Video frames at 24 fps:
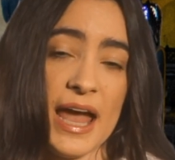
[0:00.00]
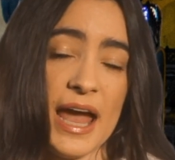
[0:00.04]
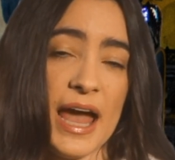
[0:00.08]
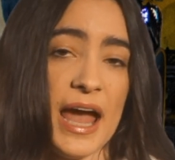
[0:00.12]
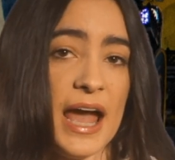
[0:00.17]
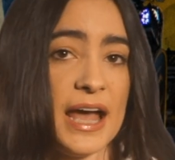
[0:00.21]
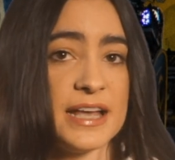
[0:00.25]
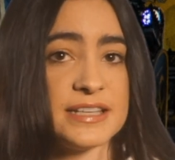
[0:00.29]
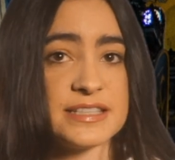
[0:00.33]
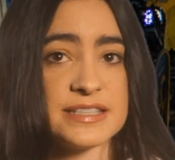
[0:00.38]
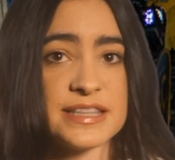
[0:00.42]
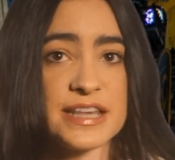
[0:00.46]

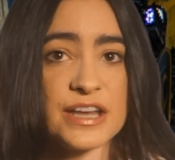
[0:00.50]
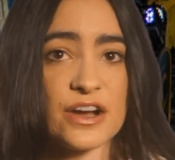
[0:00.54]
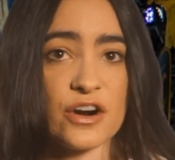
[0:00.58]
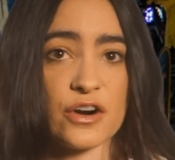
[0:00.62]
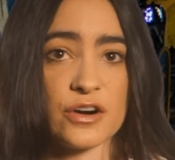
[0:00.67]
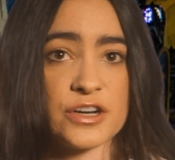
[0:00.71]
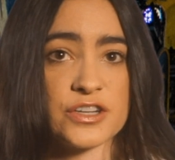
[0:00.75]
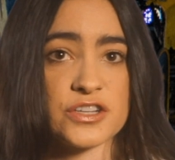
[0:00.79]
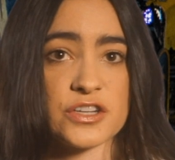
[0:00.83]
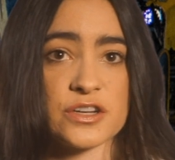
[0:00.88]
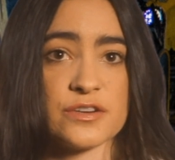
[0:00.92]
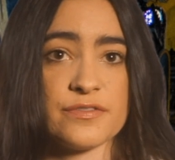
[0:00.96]
As the
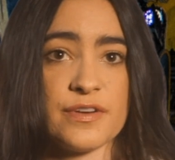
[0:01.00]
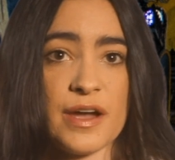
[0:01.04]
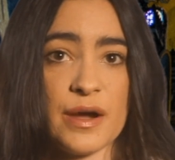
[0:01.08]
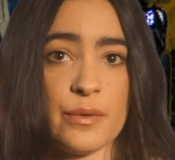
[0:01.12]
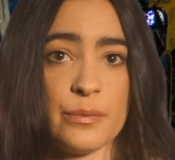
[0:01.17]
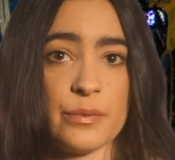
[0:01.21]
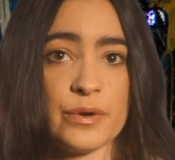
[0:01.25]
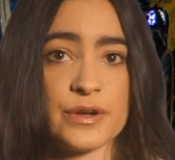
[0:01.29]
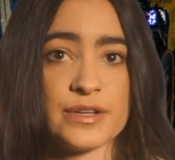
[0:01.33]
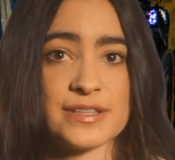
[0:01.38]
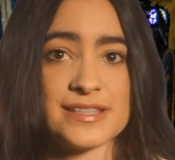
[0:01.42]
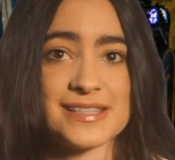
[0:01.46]
origin of our
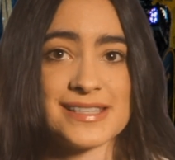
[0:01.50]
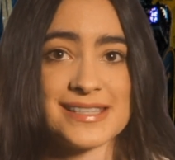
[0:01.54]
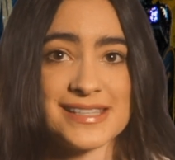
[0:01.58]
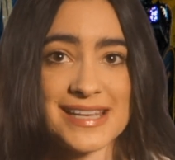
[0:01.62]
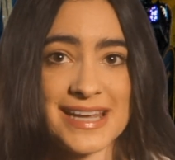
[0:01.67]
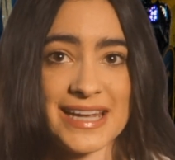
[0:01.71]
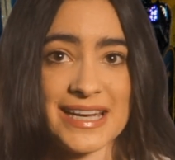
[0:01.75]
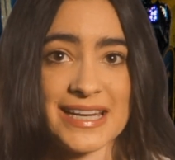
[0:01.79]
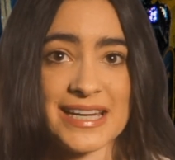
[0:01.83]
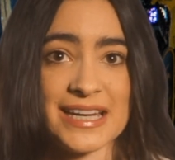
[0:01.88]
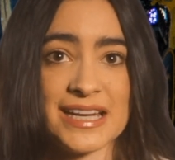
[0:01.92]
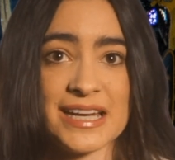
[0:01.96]
word
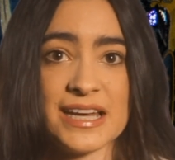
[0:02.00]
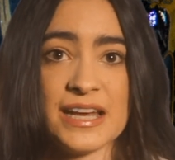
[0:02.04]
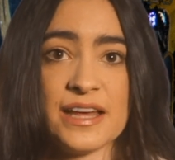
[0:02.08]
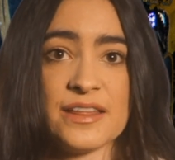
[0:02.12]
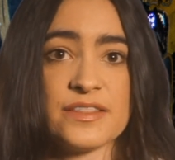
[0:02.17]
scene,